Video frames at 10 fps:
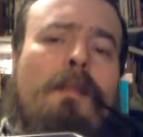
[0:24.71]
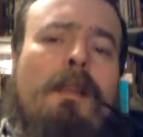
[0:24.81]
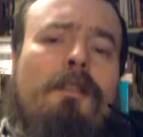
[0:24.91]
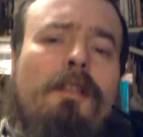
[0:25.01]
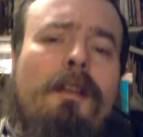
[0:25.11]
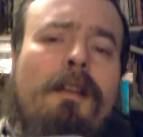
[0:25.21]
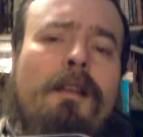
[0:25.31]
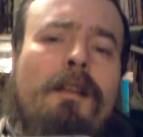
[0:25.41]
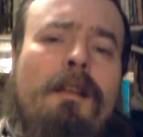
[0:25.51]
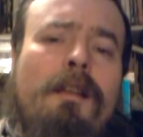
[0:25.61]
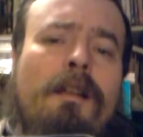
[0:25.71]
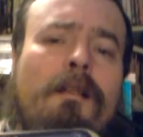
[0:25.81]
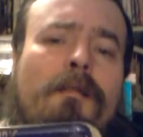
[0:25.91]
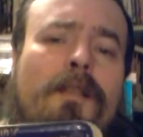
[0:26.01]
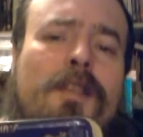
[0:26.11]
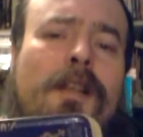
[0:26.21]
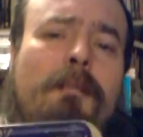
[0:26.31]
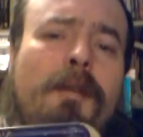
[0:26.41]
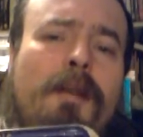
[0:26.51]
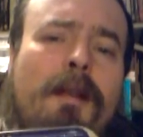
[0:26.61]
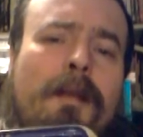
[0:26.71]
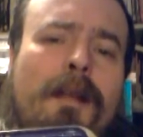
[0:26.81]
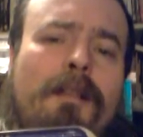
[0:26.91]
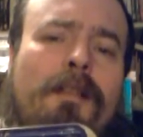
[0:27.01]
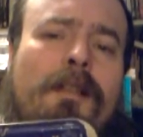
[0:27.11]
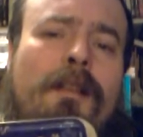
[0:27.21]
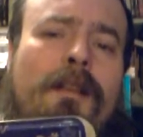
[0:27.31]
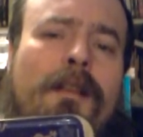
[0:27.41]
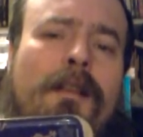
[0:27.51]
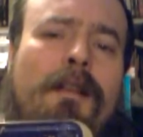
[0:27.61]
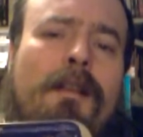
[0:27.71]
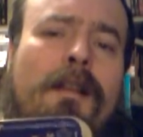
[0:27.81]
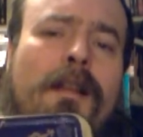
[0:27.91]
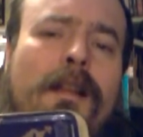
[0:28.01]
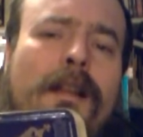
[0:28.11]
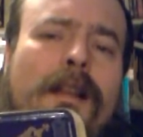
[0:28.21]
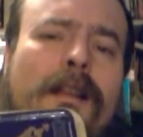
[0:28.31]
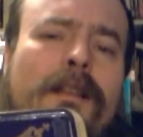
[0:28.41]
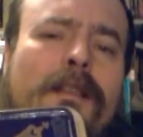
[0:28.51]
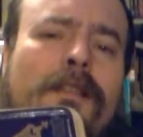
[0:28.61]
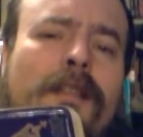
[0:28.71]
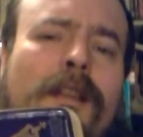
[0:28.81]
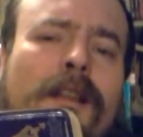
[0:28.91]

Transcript: It's a Virginia Perique mix, and